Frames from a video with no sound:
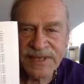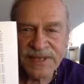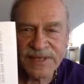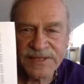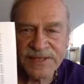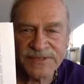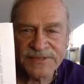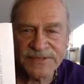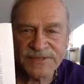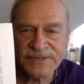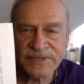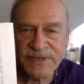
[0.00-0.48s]

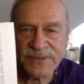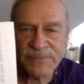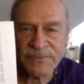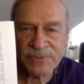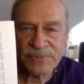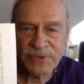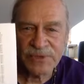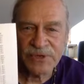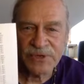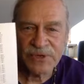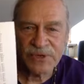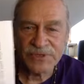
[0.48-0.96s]
it's
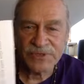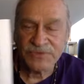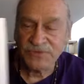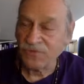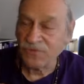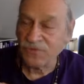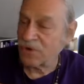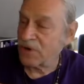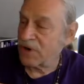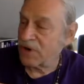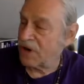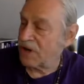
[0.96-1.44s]
Pluto, it's
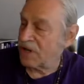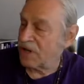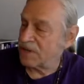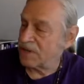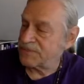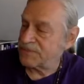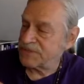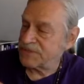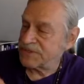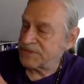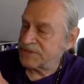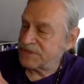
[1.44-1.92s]
four
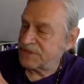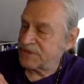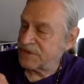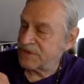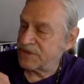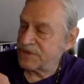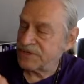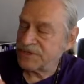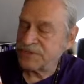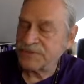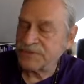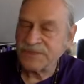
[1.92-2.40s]
columns, it's
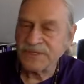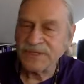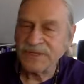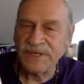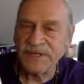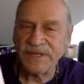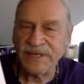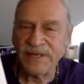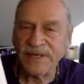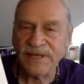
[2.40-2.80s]
Eris,